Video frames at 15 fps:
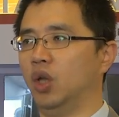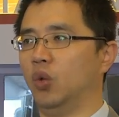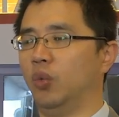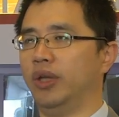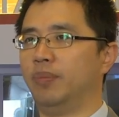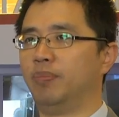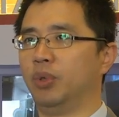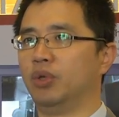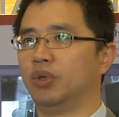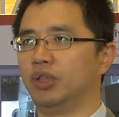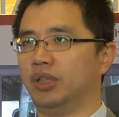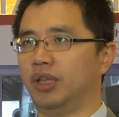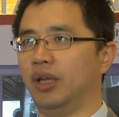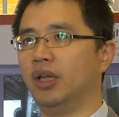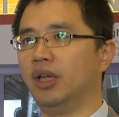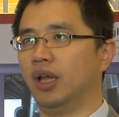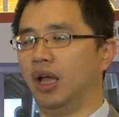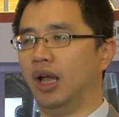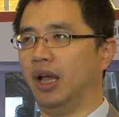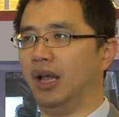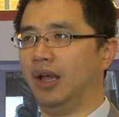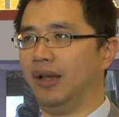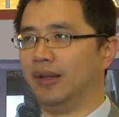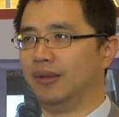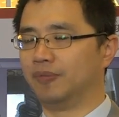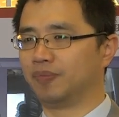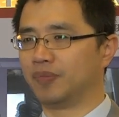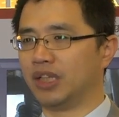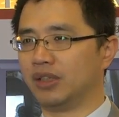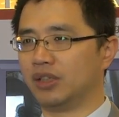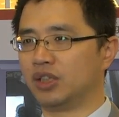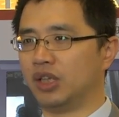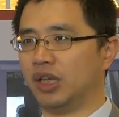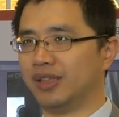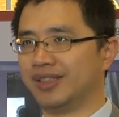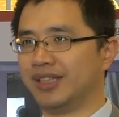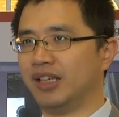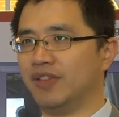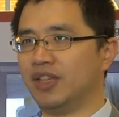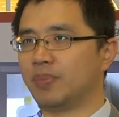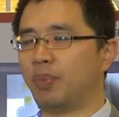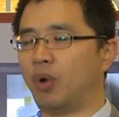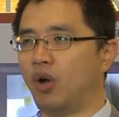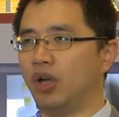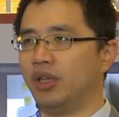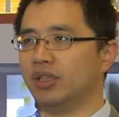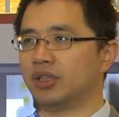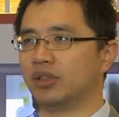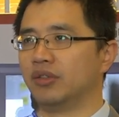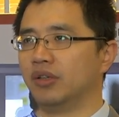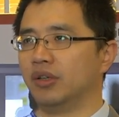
We built a service point,